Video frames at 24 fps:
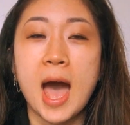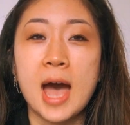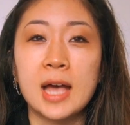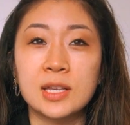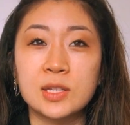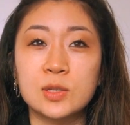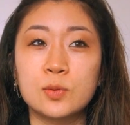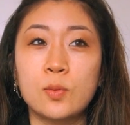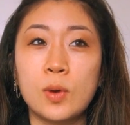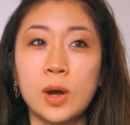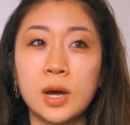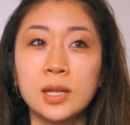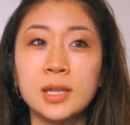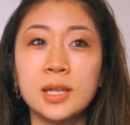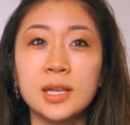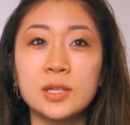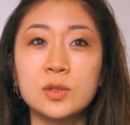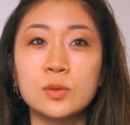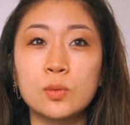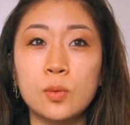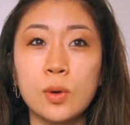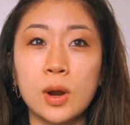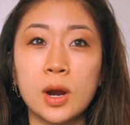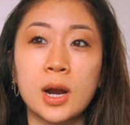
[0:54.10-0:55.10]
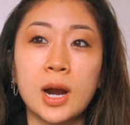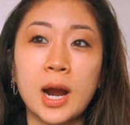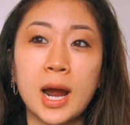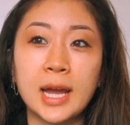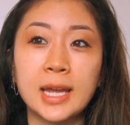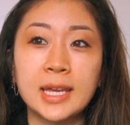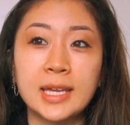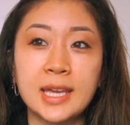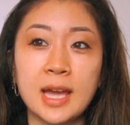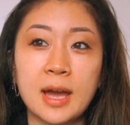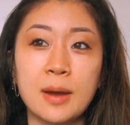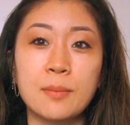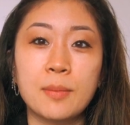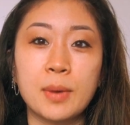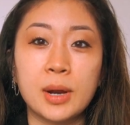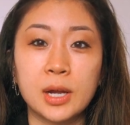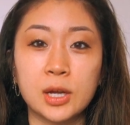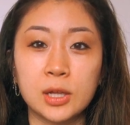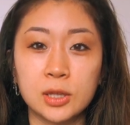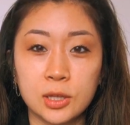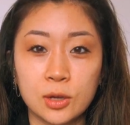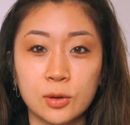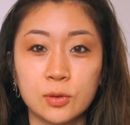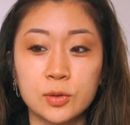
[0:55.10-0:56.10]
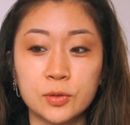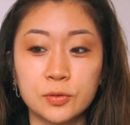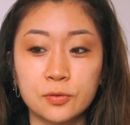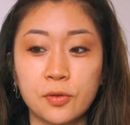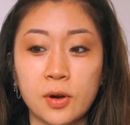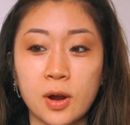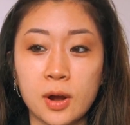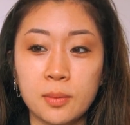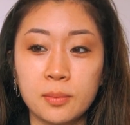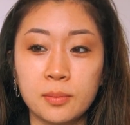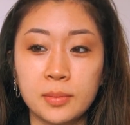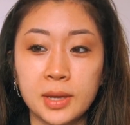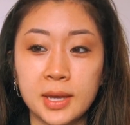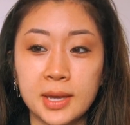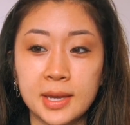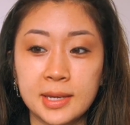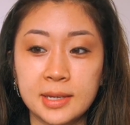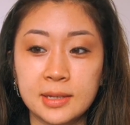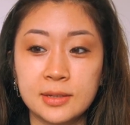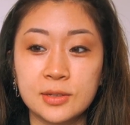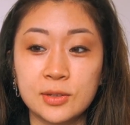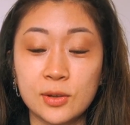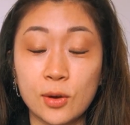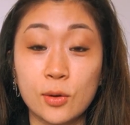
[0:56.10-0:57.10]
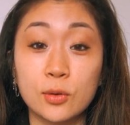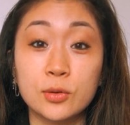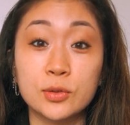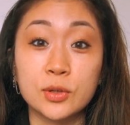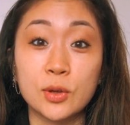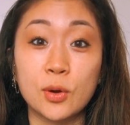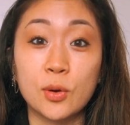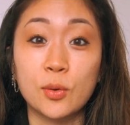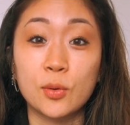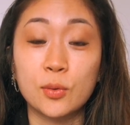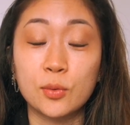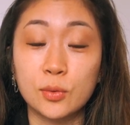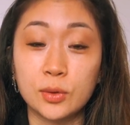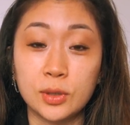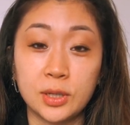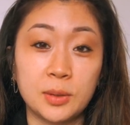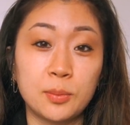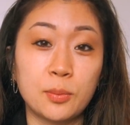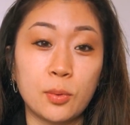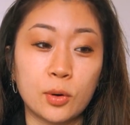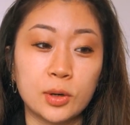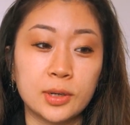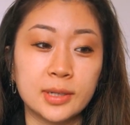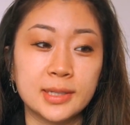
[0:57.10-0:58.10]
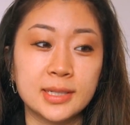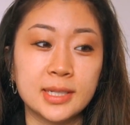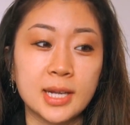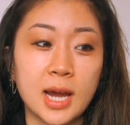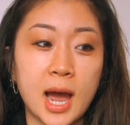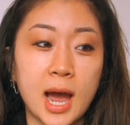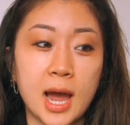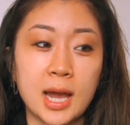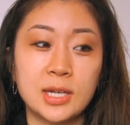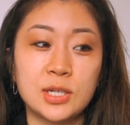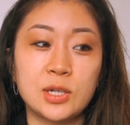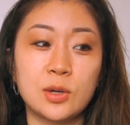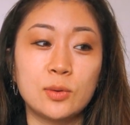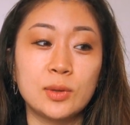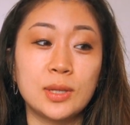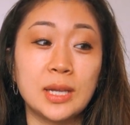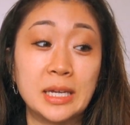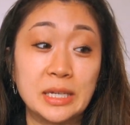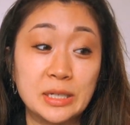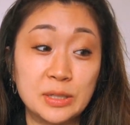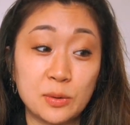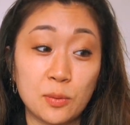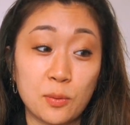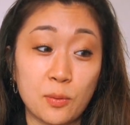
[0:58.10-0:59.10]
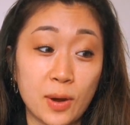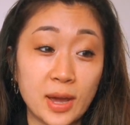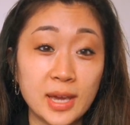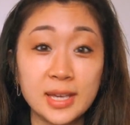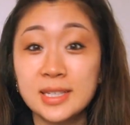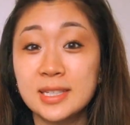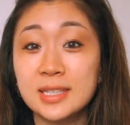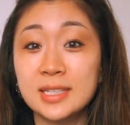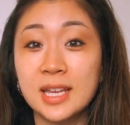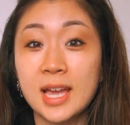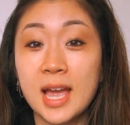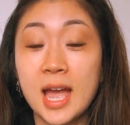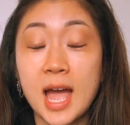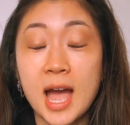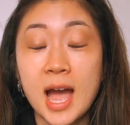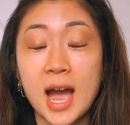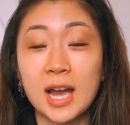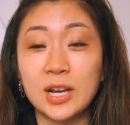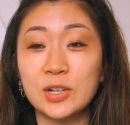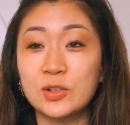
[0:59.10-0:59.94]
as well as where I get my clothes from is also really important. I don't like to waste. I